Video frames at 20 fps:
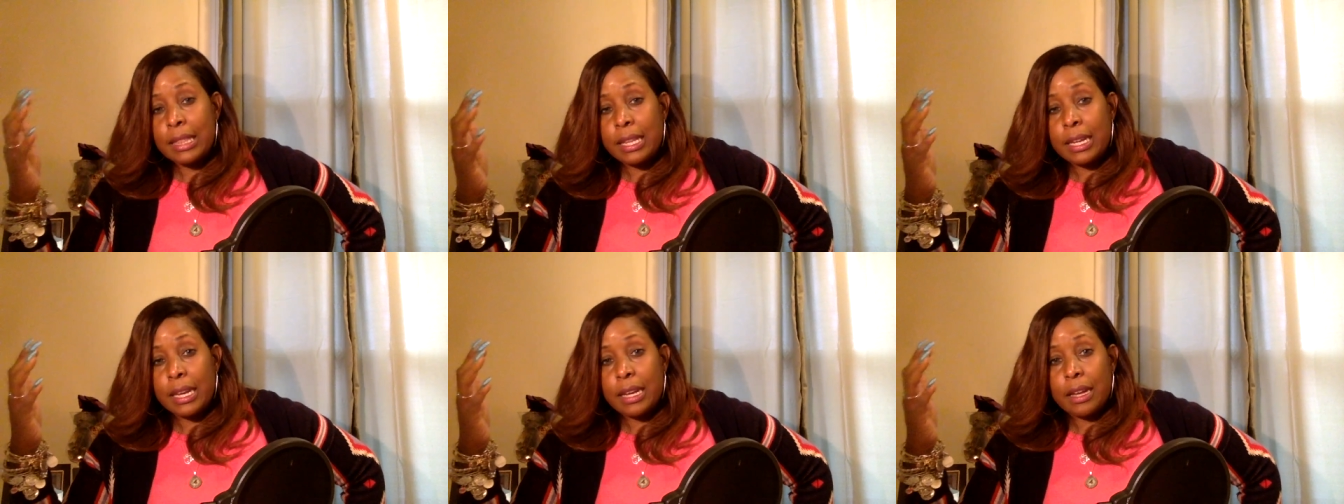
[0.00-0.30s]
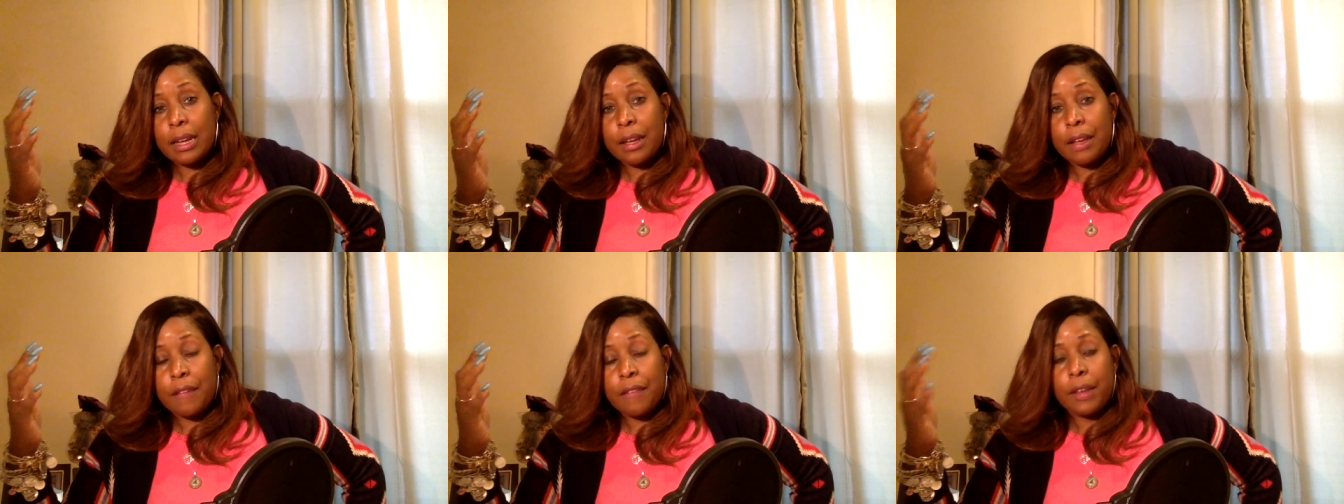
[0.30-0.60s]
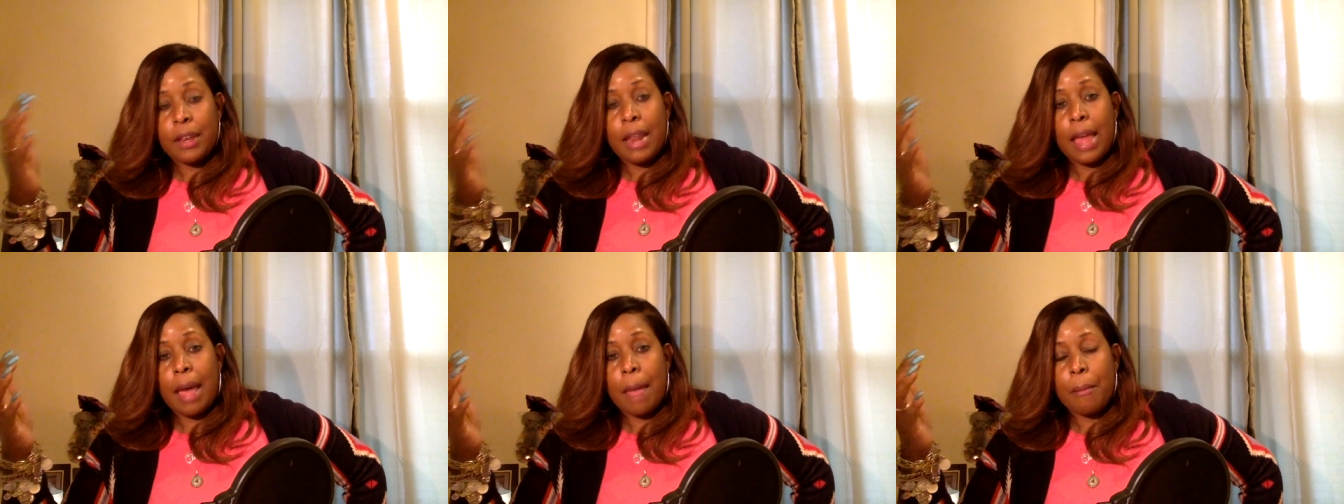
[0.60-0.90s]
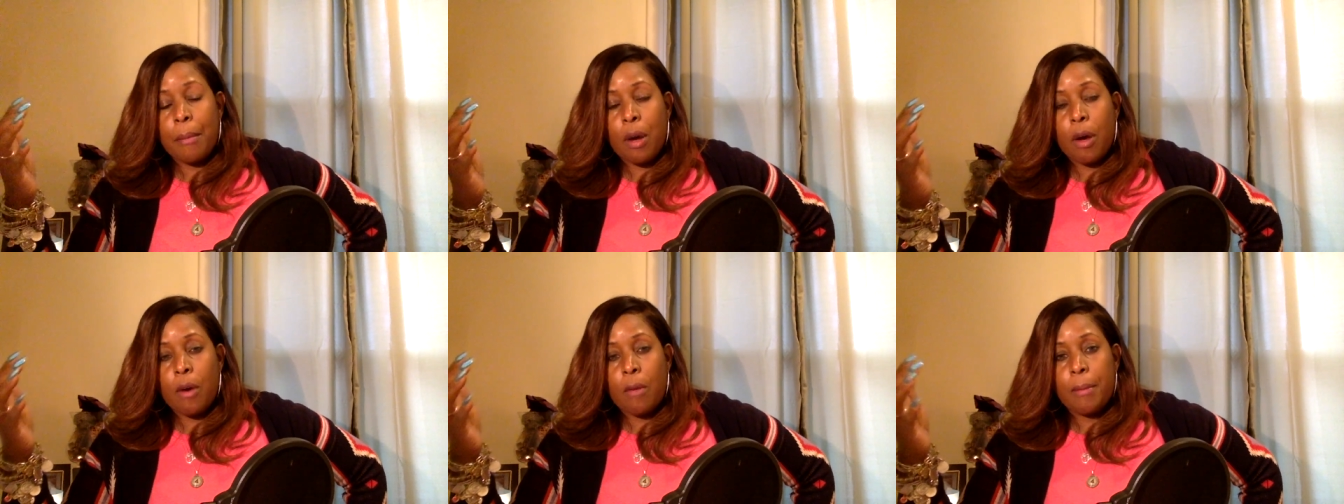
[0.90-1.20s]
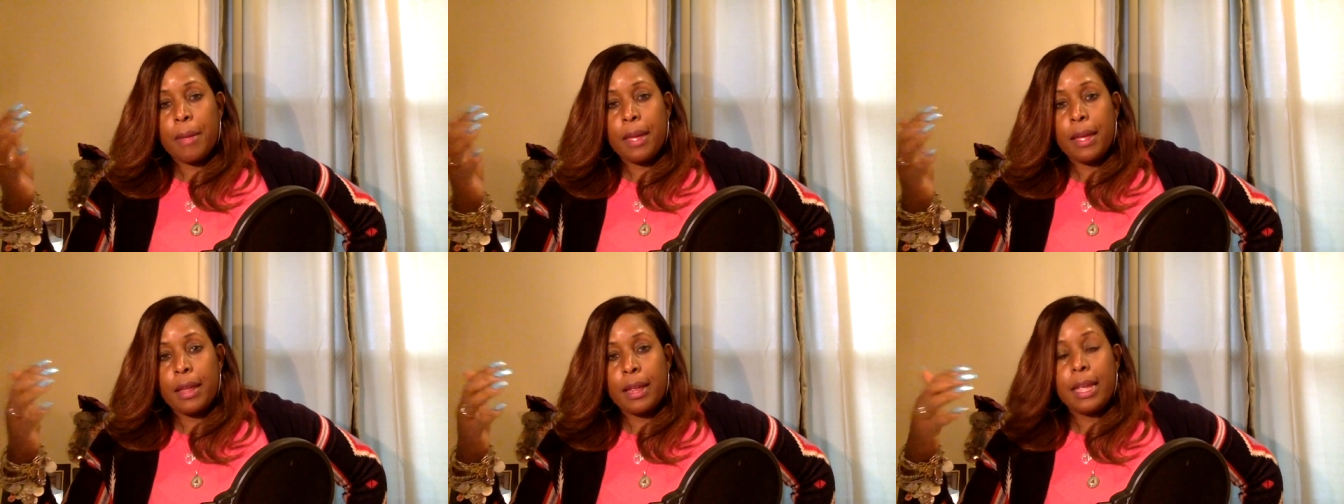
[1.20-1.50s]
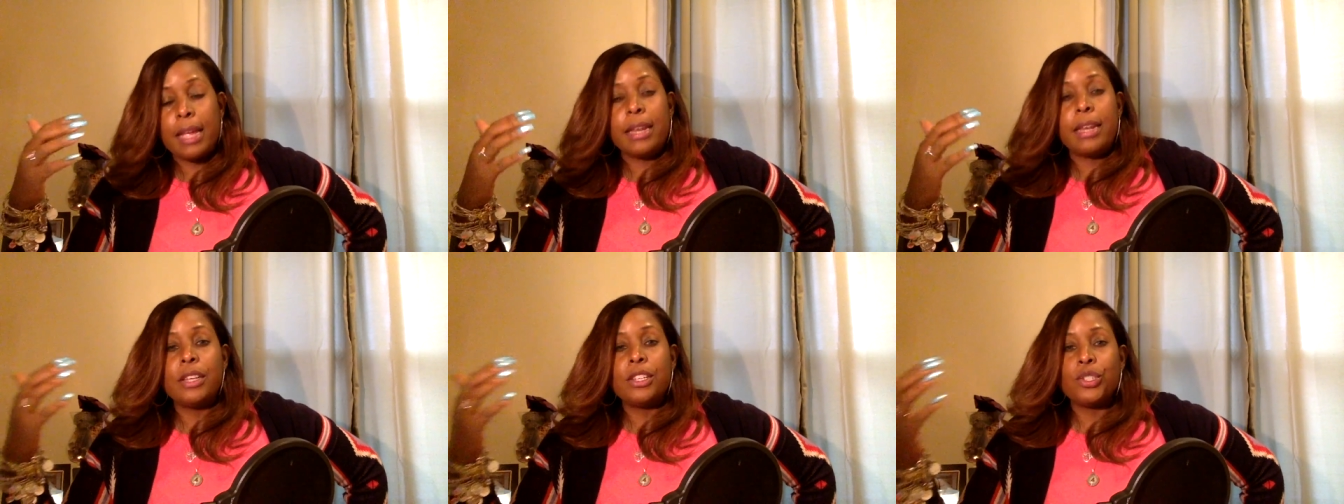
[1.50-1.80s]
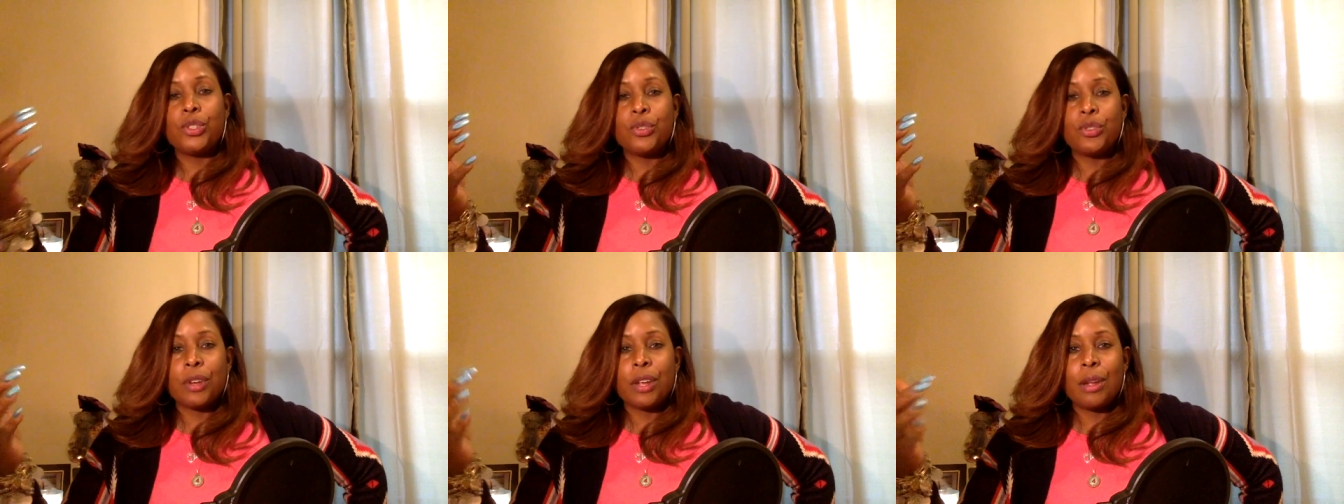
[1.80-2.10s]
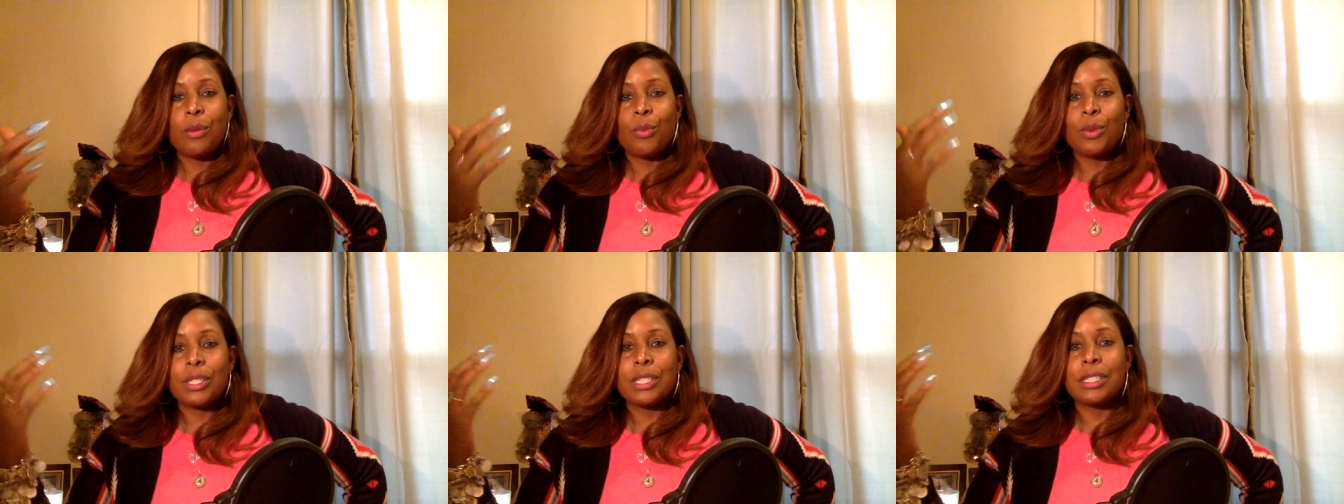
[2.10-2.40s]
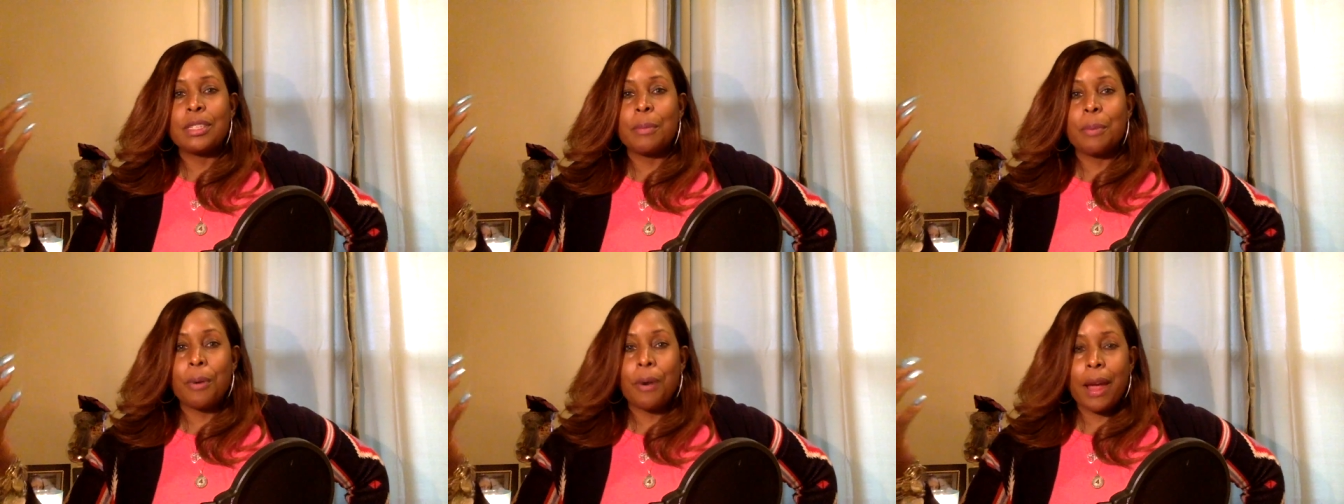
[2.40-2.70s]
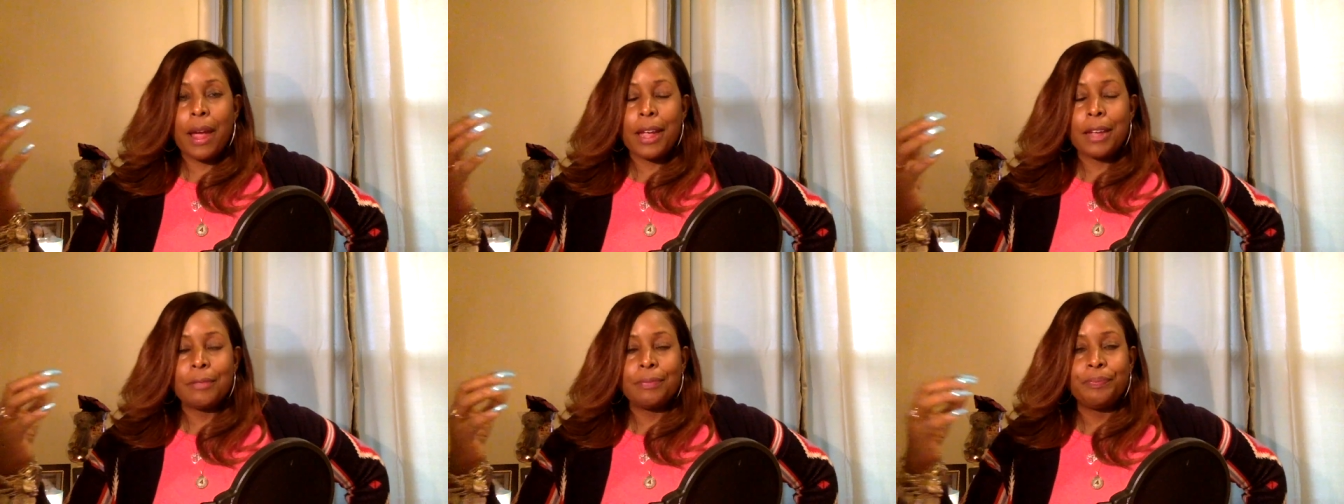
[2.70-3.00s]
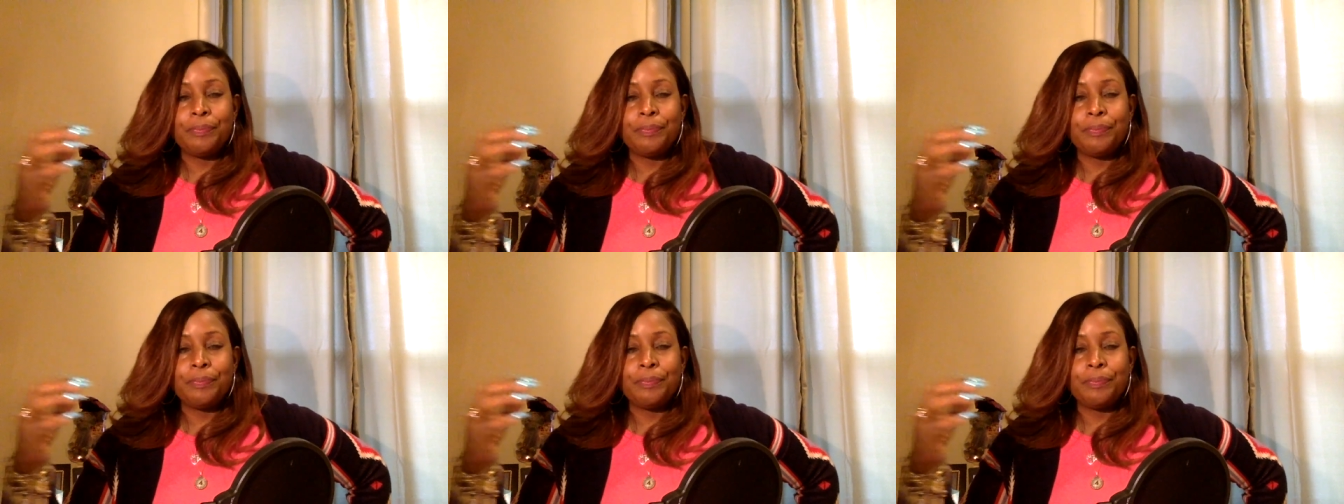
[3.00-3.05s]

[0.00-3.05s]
think of in that moment in this dream was to pray.